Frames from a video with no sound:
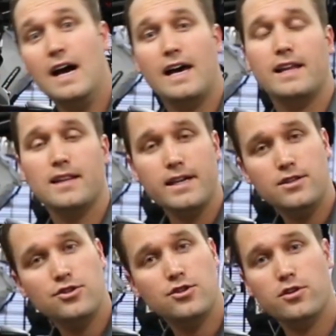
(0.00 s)
and I'd like
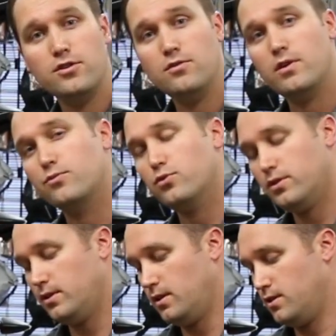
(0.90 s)
to show you a
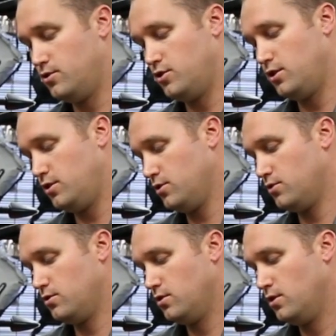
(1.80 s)
really
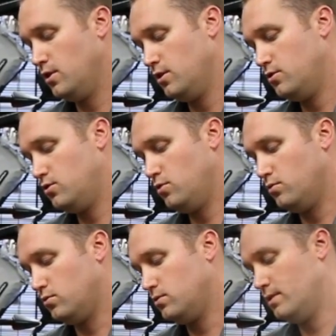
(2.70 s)
ingenious tool.